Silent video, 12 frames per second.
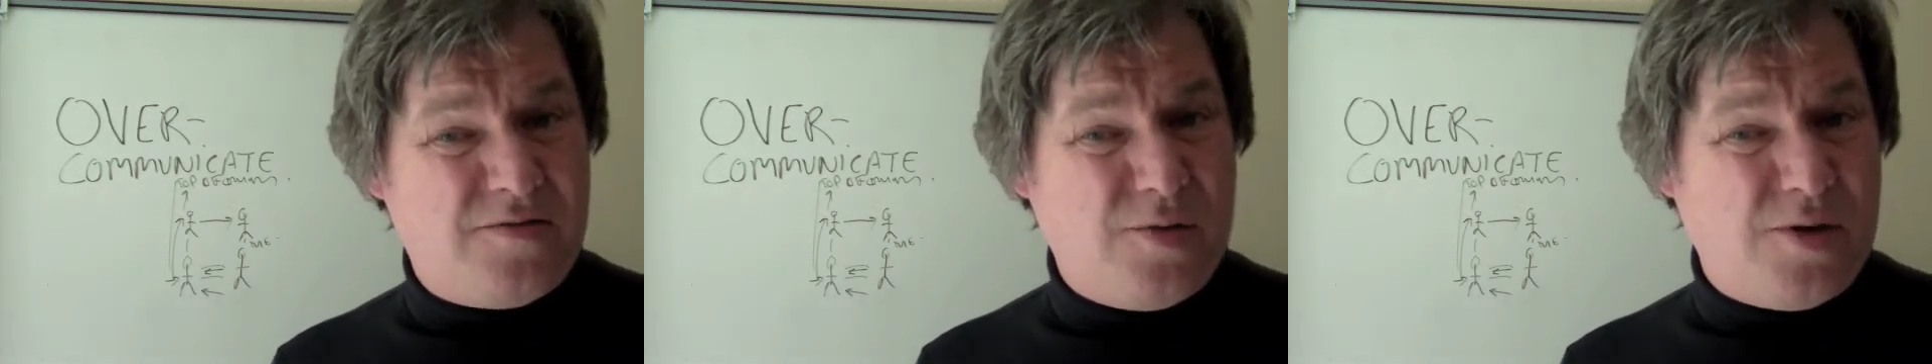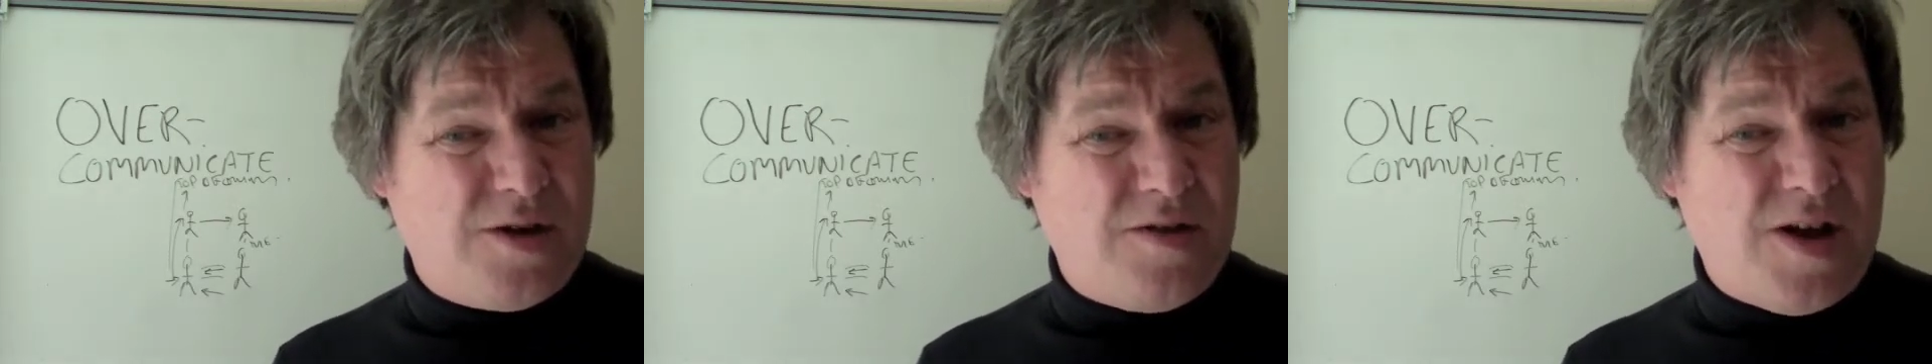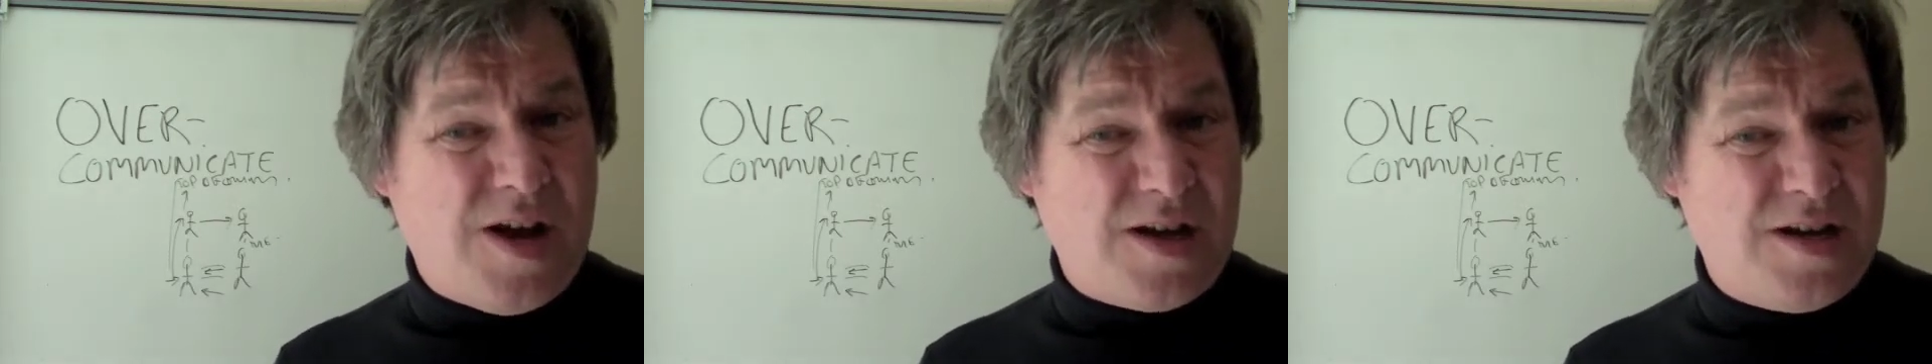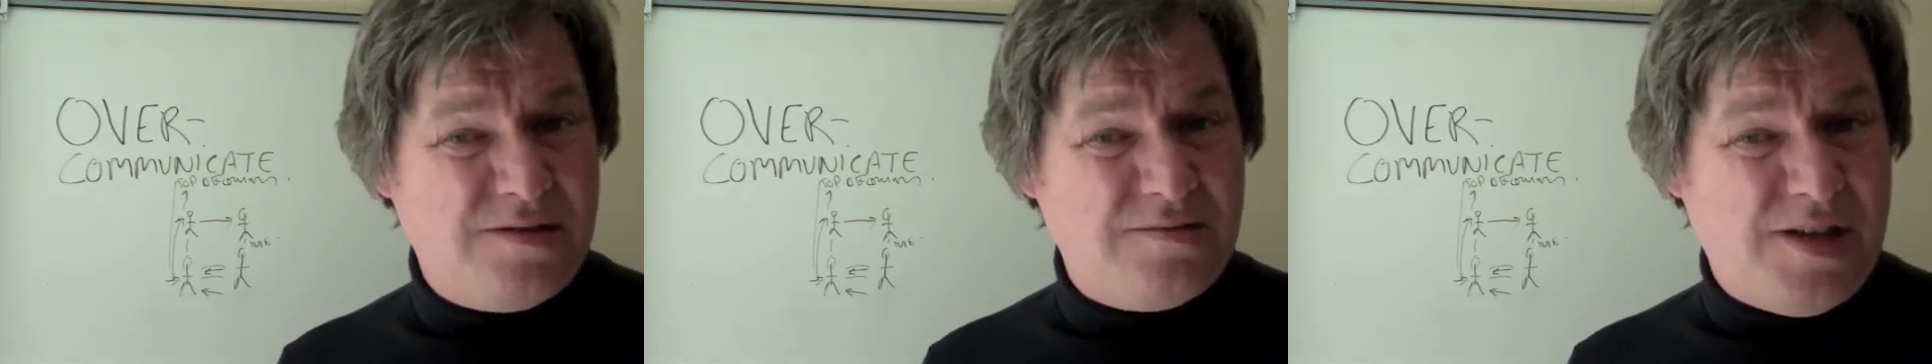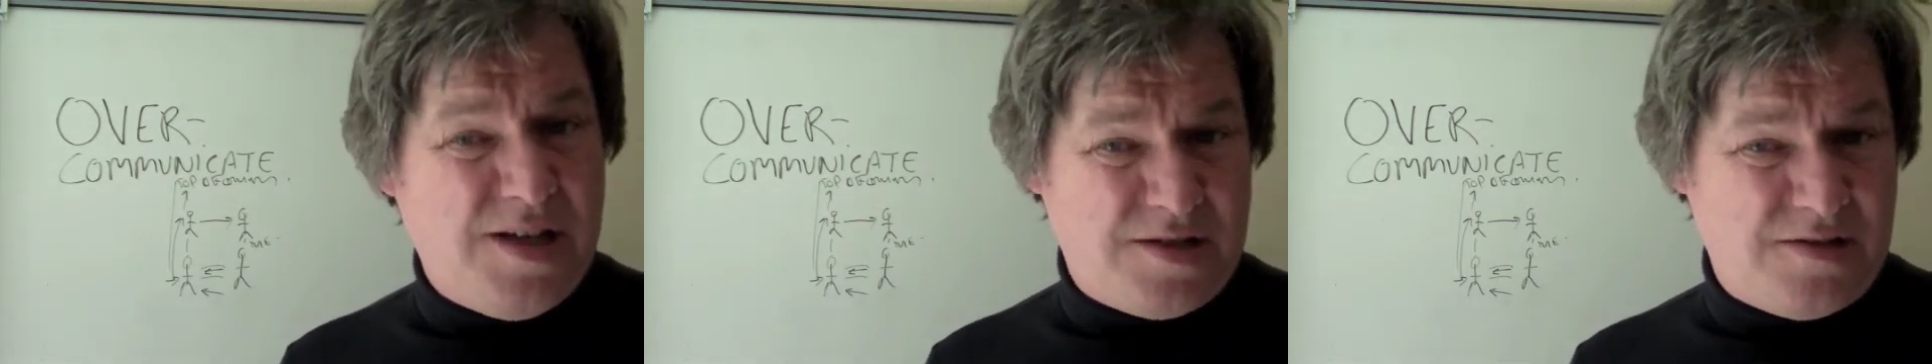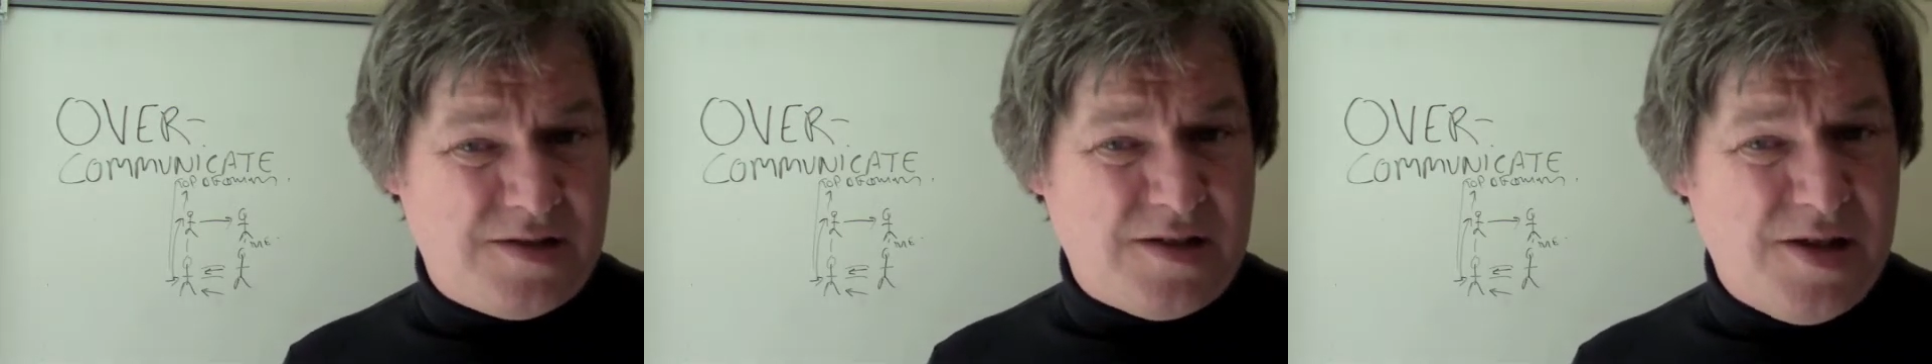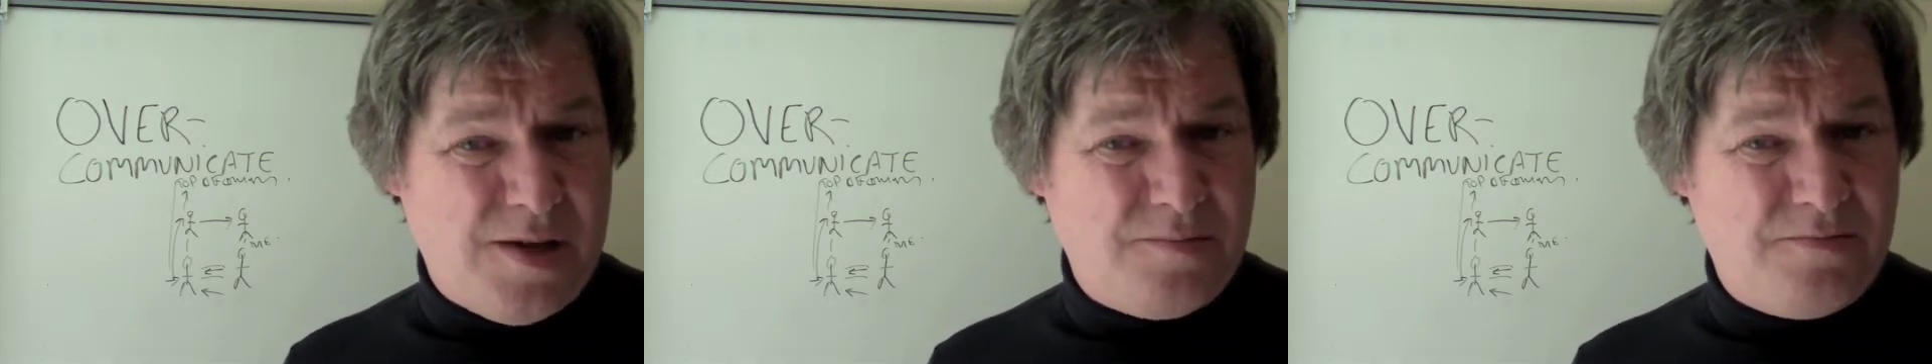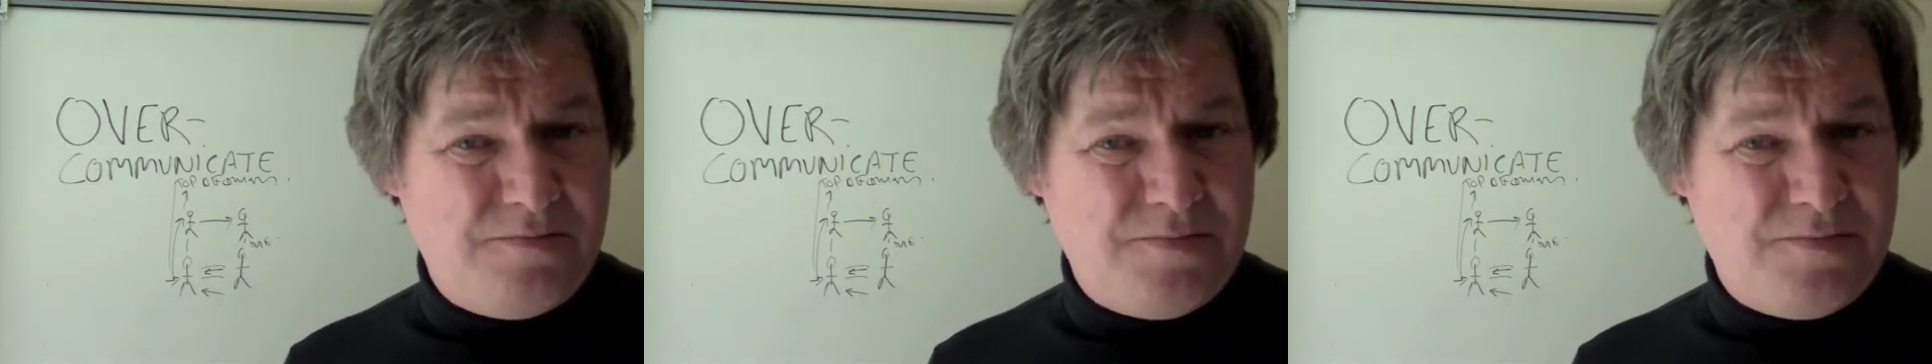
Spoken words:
4 o'clock Eastern Time.